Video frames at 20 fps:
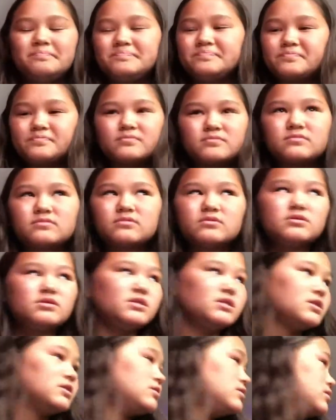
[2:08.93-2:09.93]
A
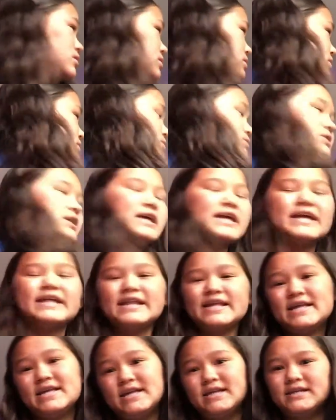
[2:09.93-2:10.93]
squishy. It
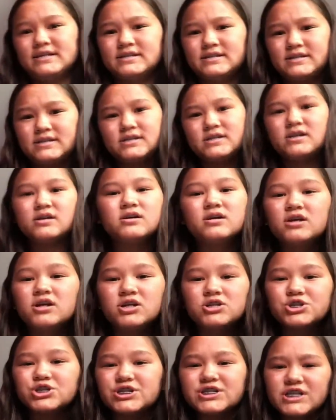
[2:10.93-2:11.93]
is. That
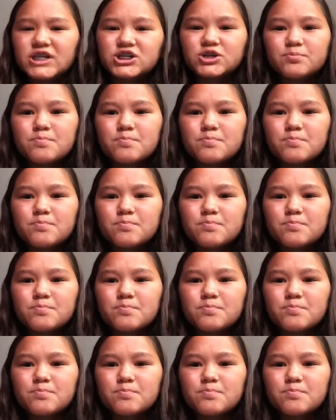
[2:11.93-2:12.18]
She's my.